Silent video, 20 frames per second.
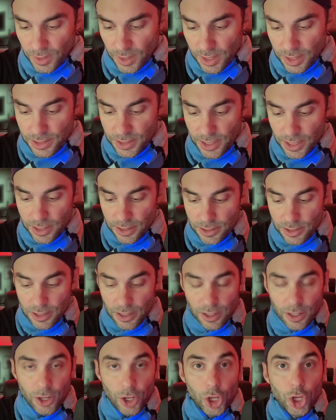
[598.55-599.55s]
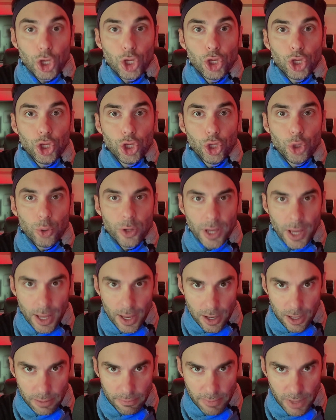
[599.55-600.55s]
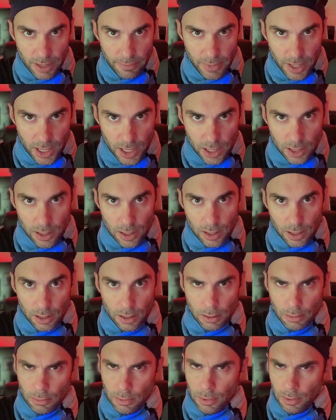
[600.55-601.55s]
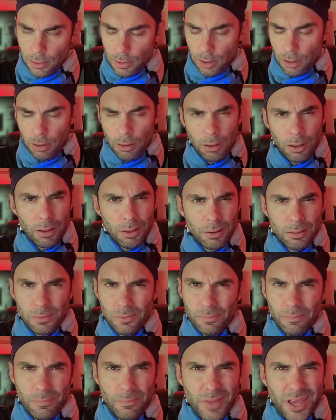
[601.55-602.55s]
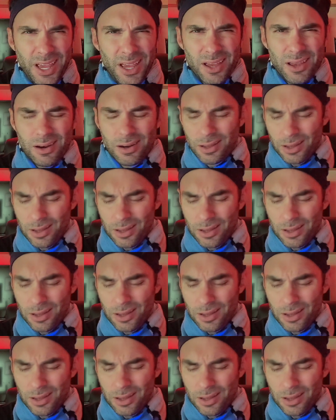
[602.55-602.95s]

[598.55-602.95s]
He says, You got it, my man. Oh, man.